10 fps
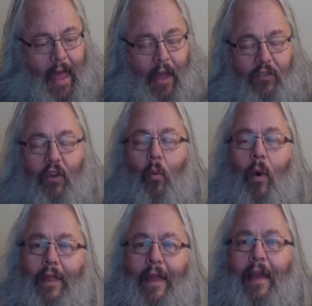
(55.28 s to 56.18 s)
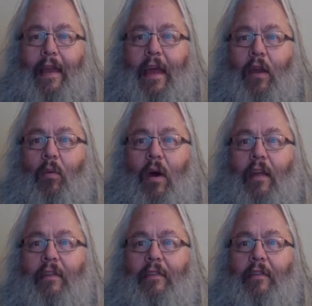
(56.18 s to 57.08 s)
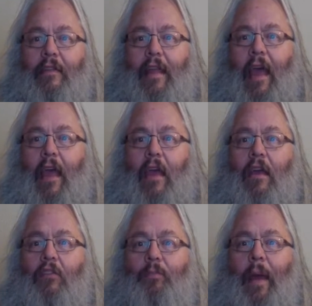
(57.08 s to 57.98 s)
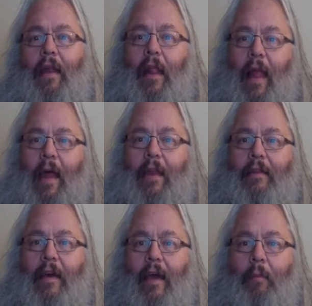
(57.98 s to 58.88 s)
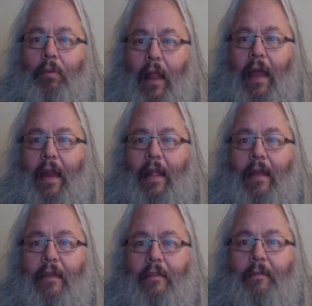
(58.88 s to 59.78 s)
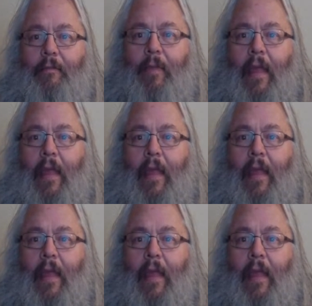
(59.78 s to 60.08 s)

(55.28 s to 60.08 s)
So what they did was, they spent a lot of time planning this.